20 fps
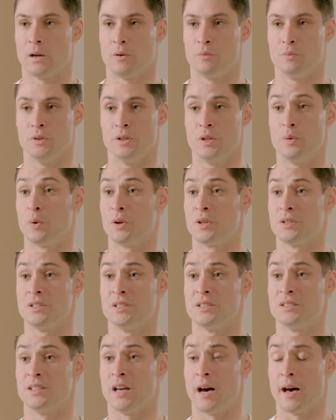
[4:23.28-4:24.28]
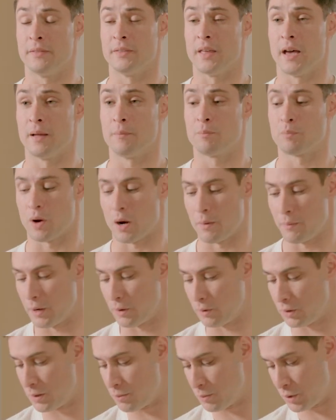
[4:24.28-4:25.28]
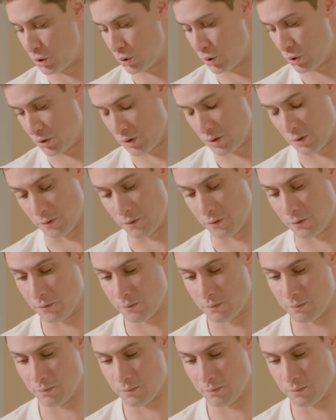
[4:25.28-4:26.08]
I really wanted to start that primarily because of,